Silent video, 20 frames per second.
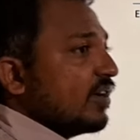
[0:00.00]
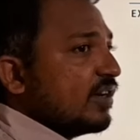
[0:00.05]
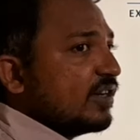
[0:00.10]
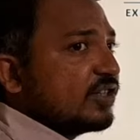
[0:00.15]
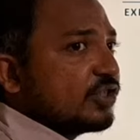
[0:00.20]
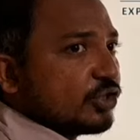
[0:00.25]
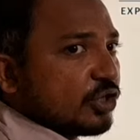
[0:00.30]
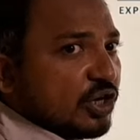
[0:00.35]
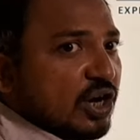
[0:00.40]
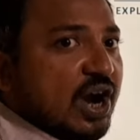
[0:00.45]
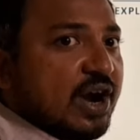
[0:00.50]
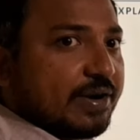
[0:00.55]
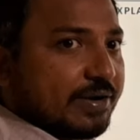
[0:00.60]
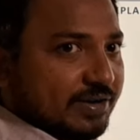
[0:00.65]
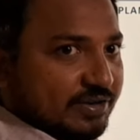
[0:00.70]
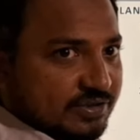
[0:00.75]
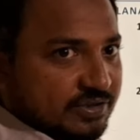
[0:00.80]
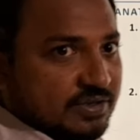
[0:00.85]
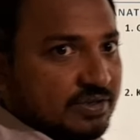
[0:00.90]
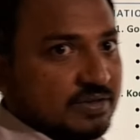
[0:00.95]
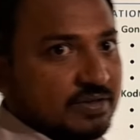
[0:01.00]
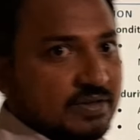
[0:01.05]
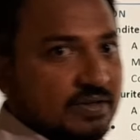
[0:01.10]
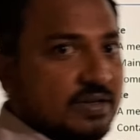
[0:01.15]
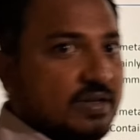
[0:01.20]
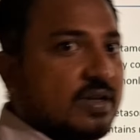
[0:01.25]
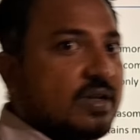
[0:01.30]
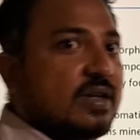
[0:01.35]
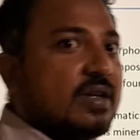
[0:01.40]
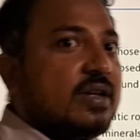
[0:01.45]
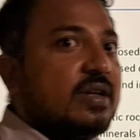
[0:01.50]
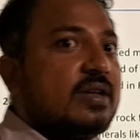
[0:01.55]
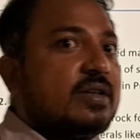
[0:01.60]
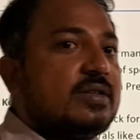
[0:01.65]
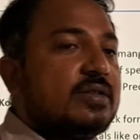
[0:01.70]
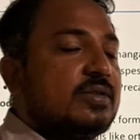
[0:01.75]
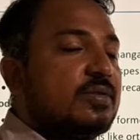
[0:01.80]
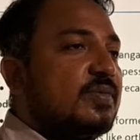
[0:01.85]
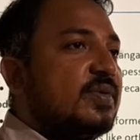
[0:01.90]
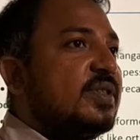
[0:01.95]
in Eastern Ghat region.
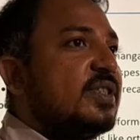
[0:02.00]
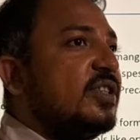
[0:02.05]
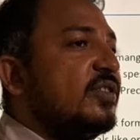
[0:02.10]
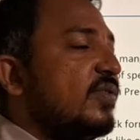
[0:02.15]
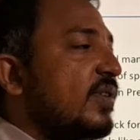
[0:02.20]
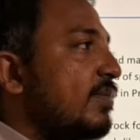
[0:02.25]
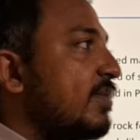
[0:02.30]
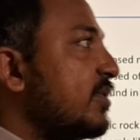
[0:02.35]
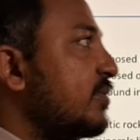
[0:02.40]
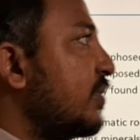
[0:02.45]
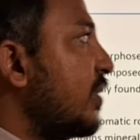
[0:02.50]
So which is famous